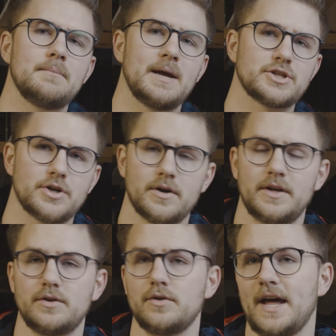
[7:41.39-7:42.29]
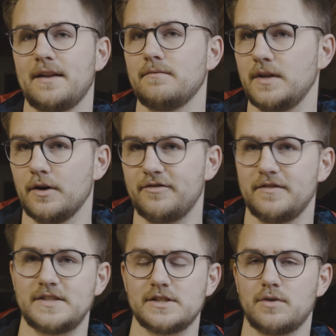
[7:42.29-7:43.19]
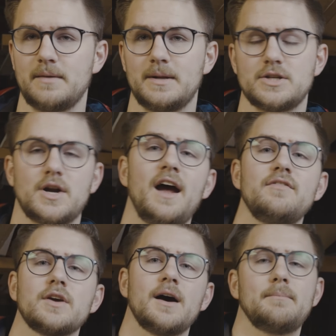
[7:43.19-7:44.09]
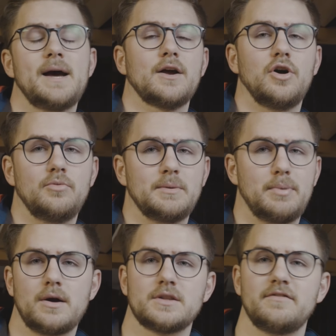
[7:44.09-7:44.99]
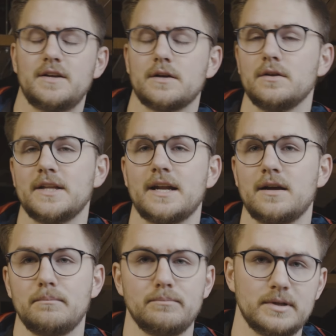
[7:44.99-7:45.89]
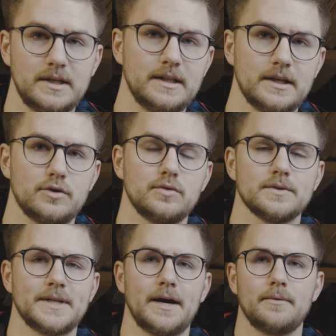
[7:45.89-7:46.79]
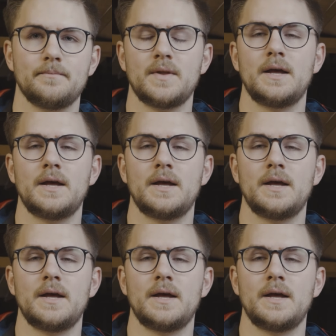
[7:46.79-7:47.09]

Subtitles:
Make sure you do that, 15, 20 minute drive, you come back home, you park the vehicle, let it completely cool down.